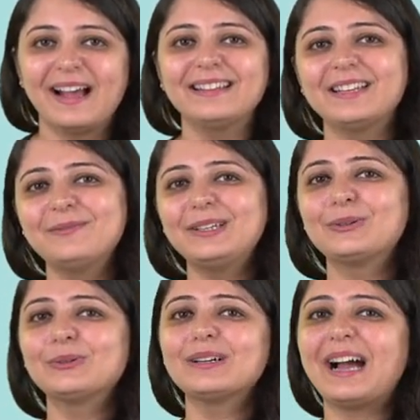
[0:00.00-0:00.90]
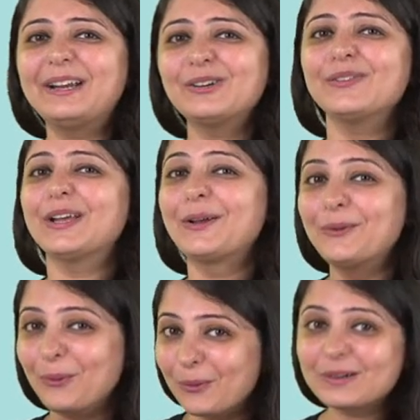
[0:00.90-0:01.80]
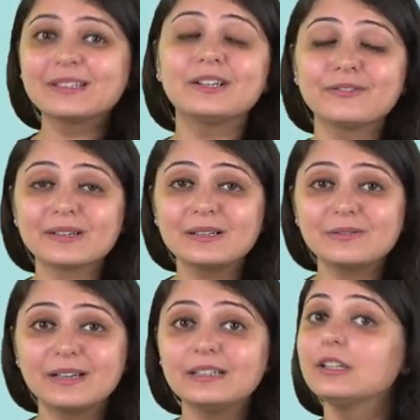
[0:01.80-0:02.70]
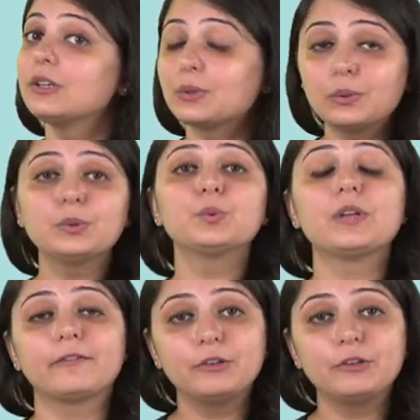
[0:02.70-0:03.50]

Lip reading: And then we, you know, kind of ignore the difficult one. Don't do that.